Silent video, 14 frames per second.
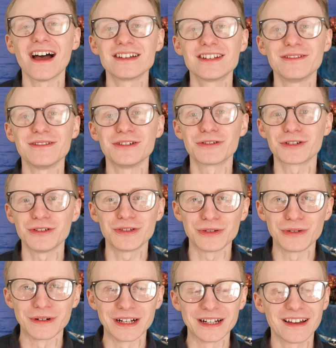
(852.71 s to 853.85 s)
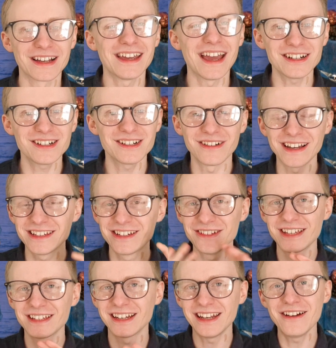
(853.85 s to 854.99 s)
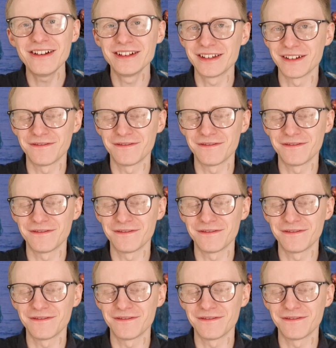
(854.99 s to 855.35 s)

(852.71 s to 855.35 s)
to a Doctor Who story. Like, yeah, sure, it uses loads